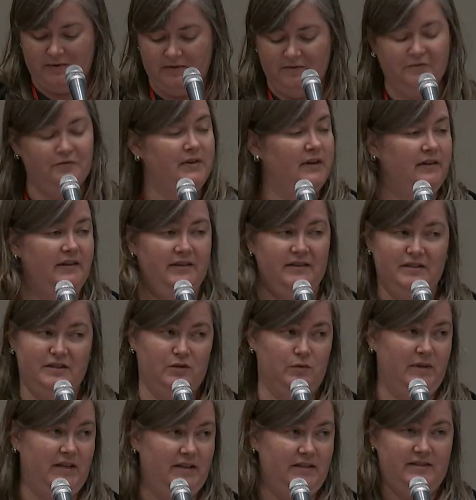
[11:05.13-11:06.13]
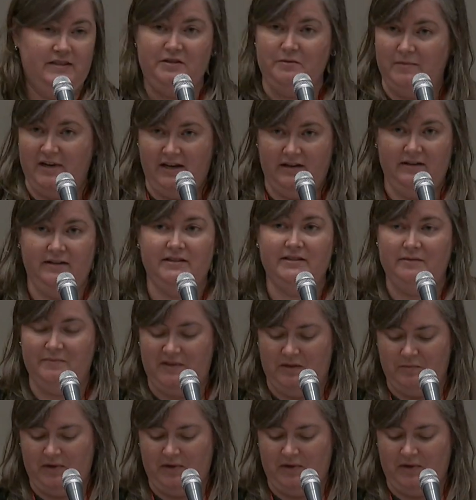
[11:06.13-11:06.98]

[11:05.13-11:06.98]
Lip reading: feeling the squeeze and demanding something